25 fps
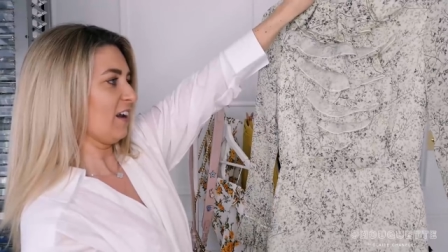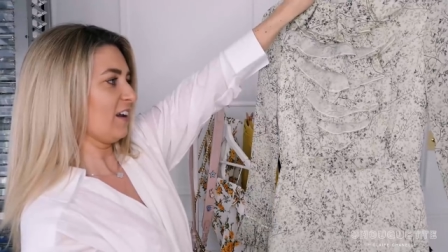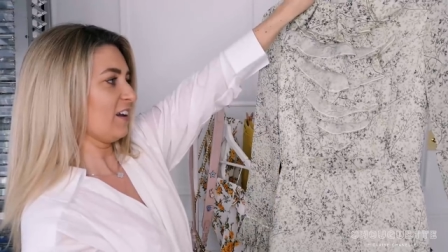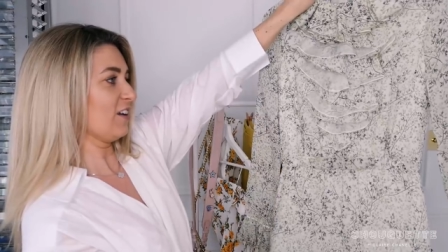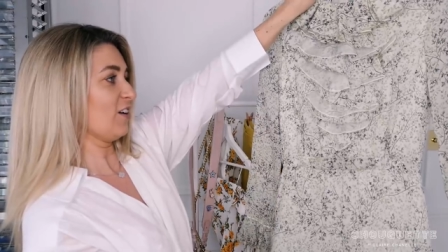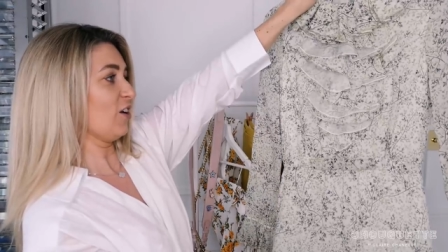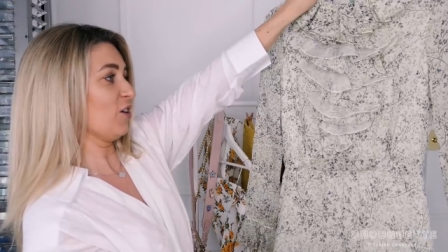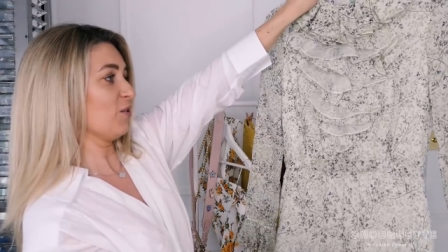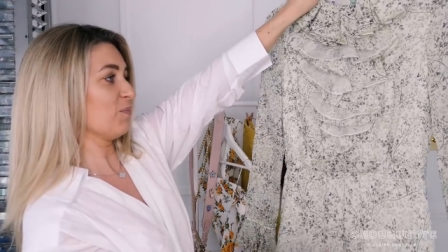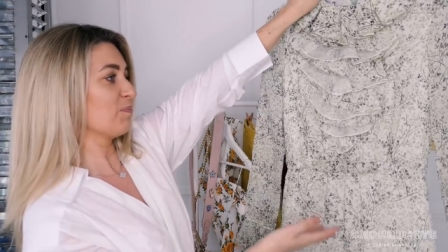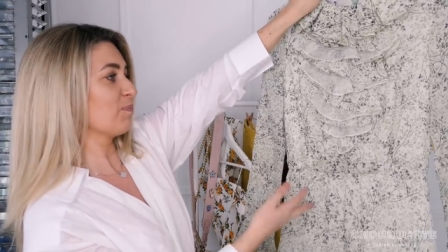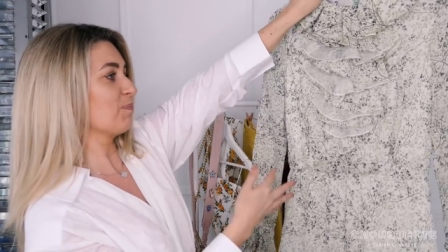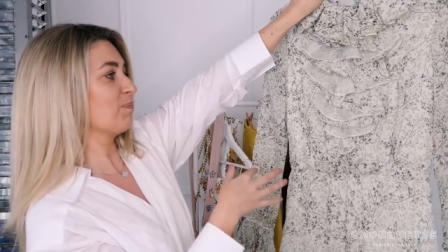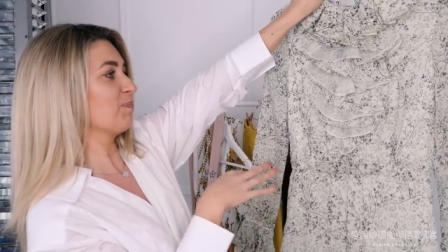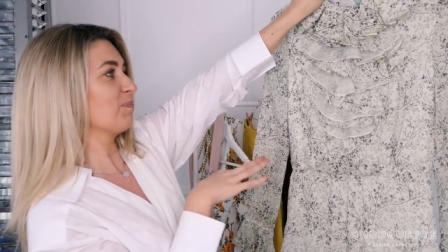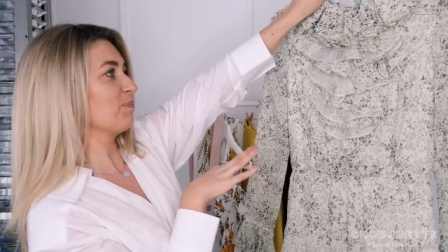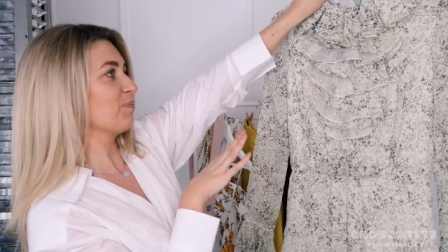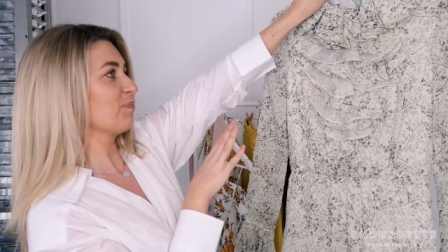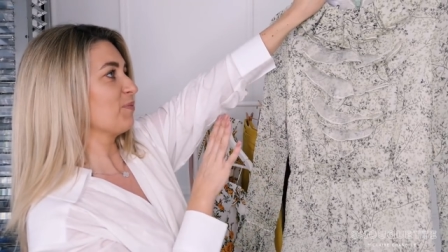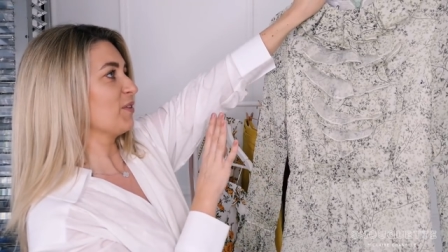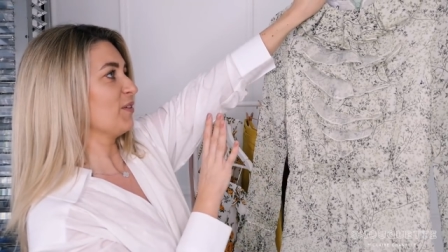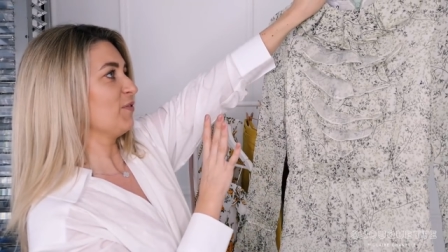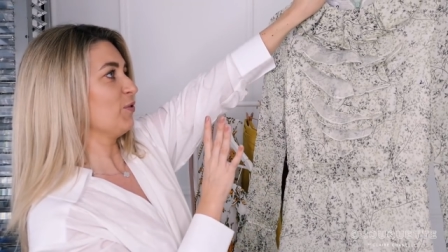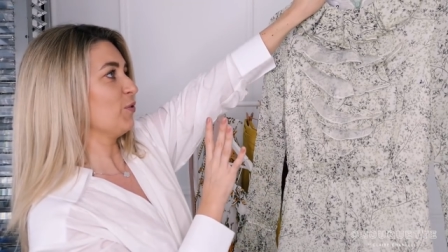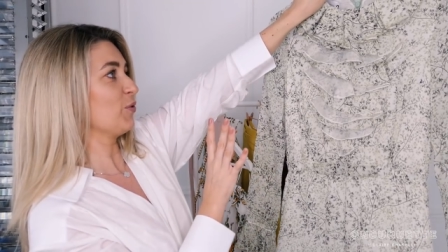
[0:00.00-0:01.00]
you know,
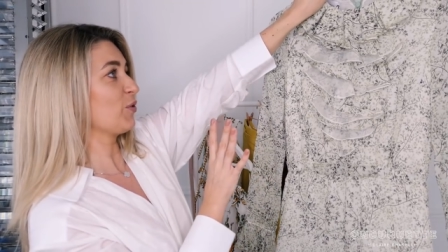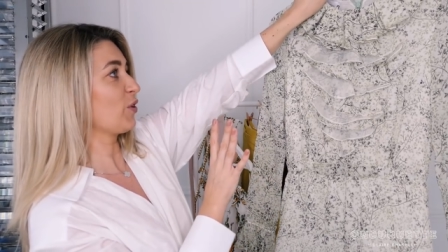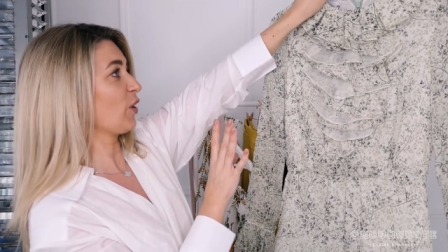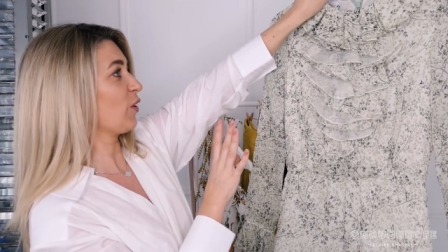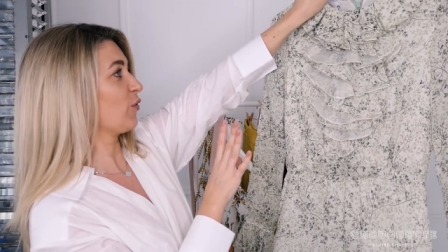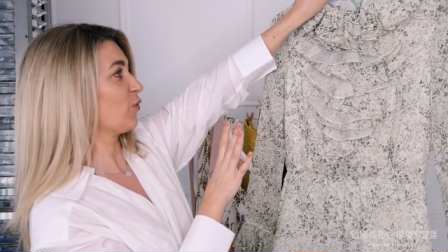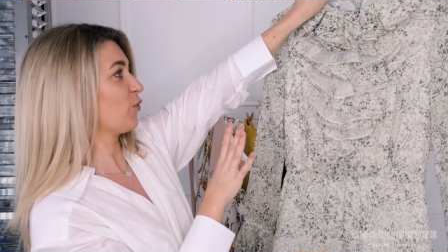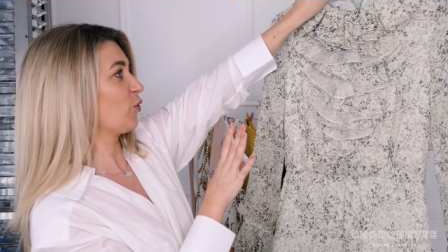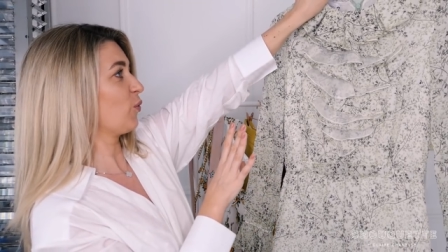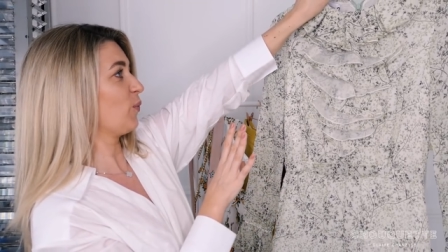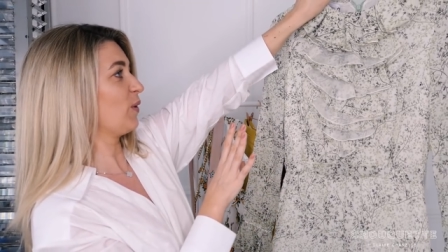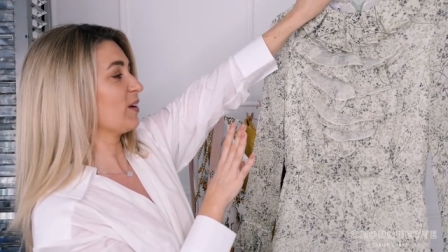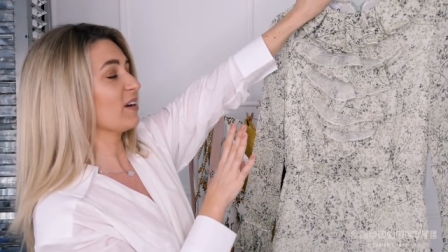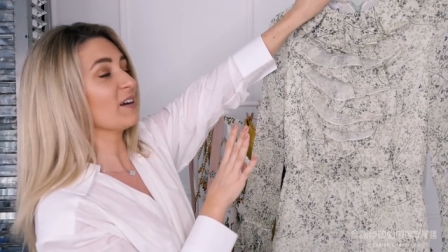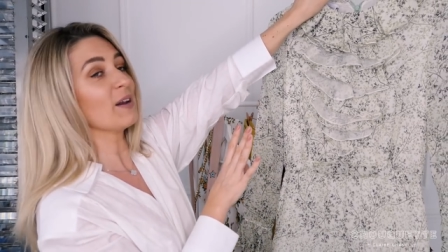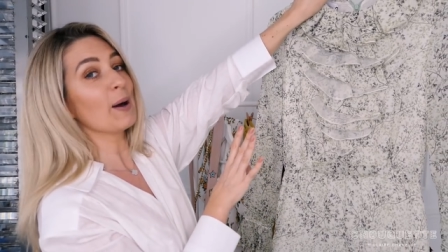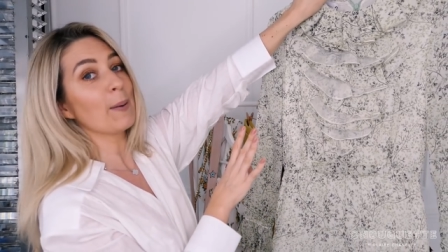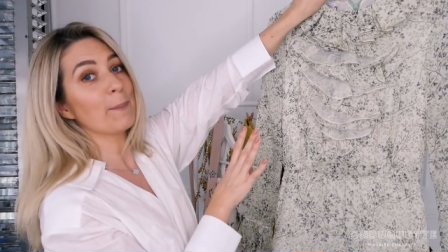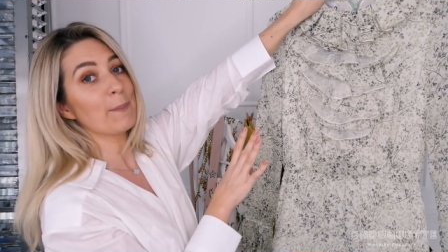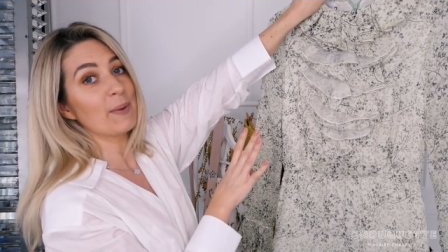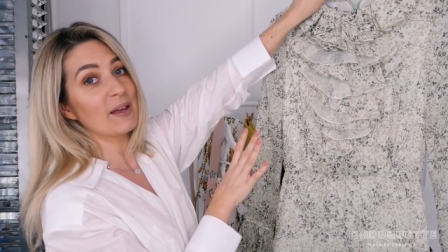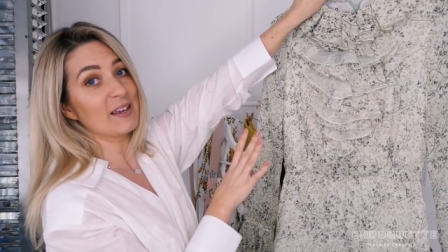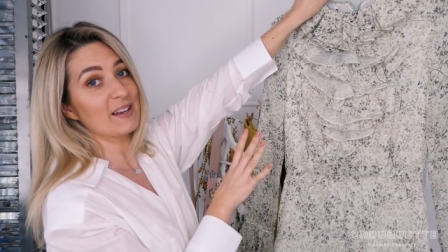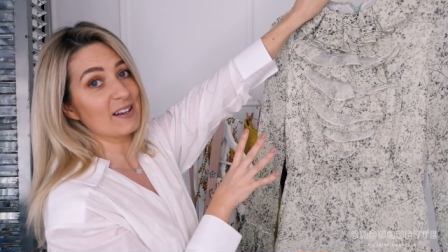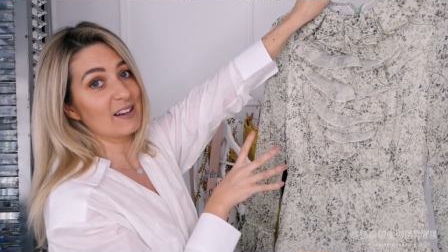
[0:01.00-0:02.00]
if you are going to a wedding
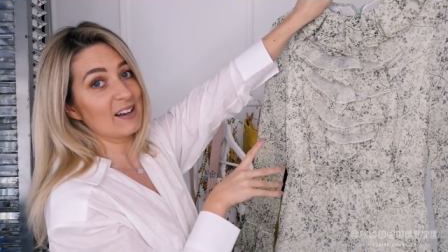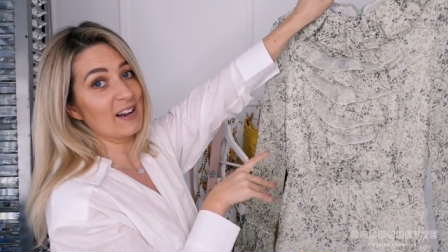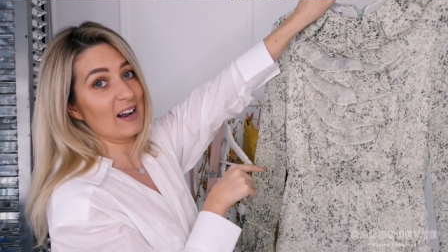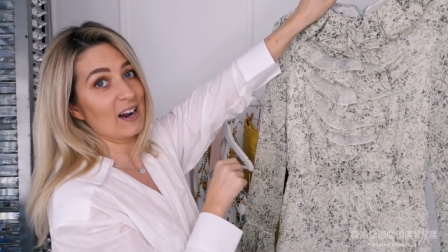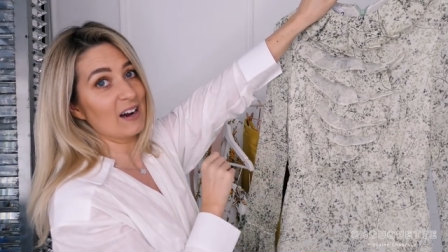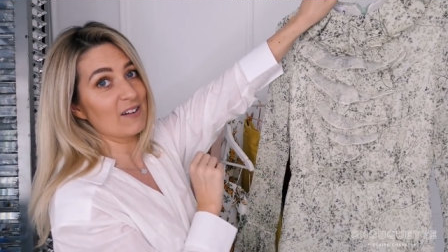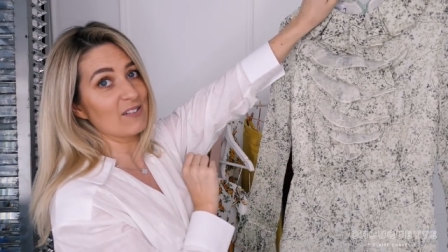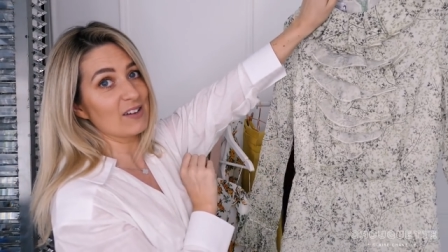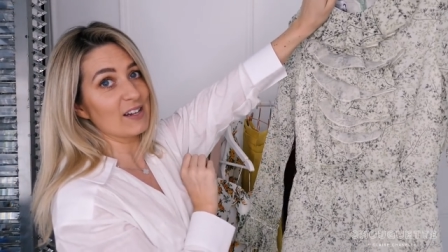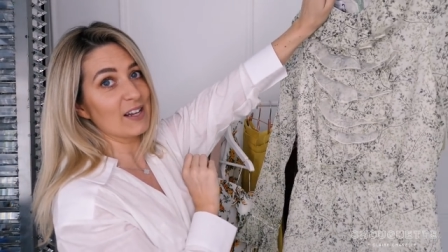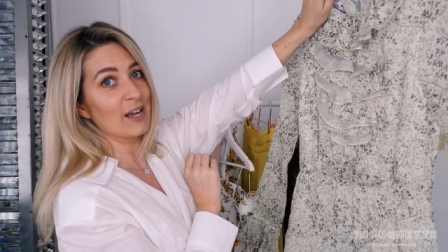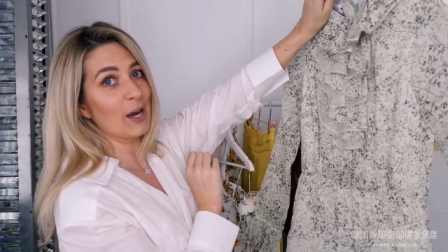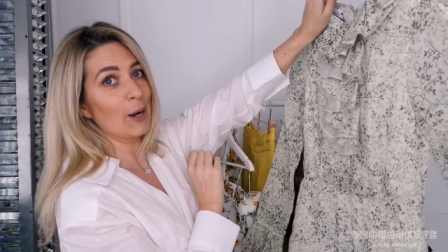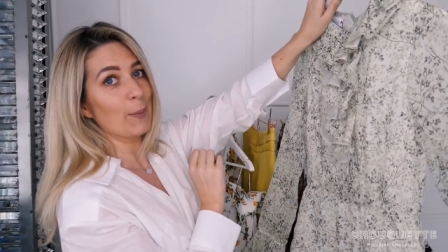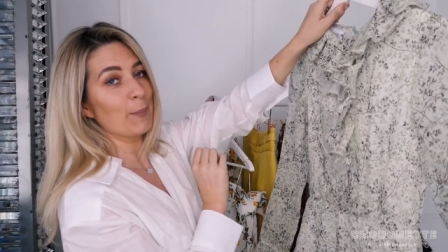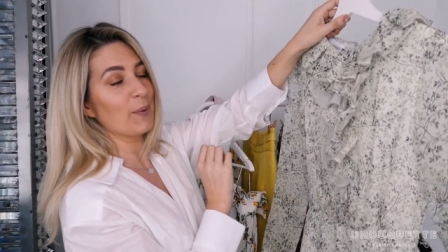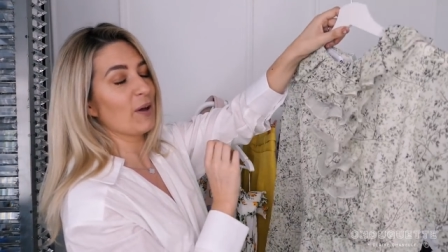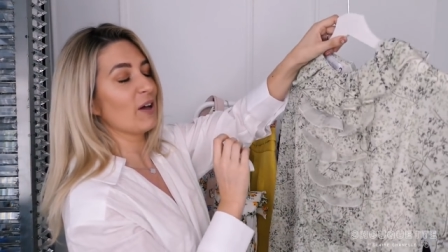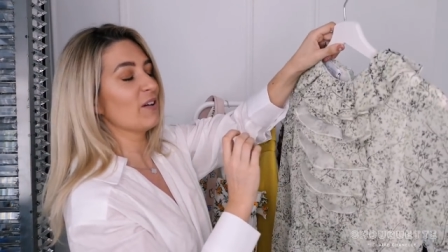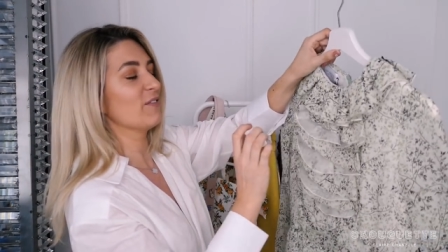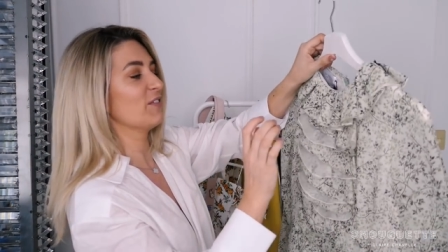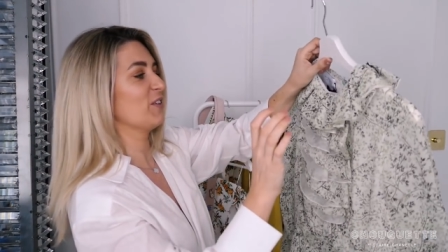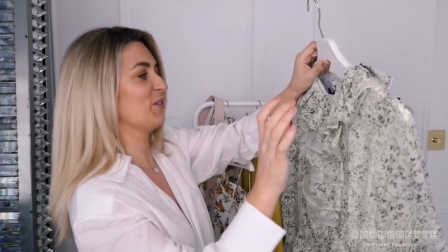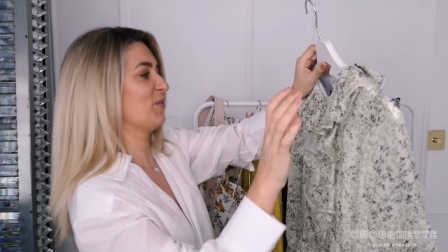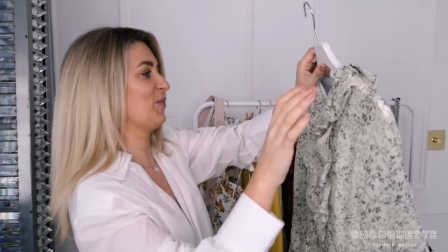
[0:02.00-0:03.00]
like Meghan and Harry, how
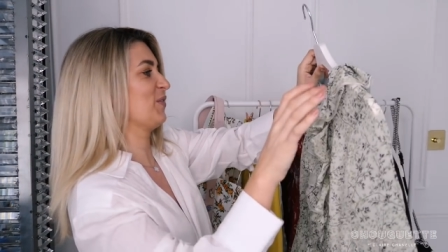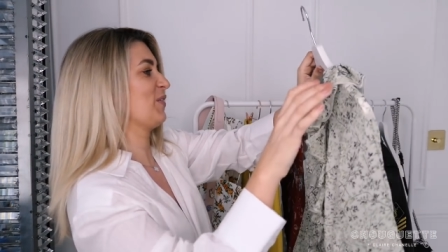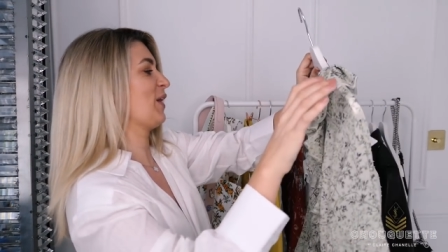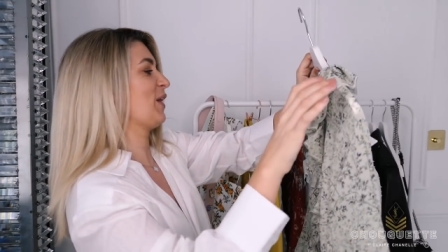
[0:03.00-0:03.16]
perfect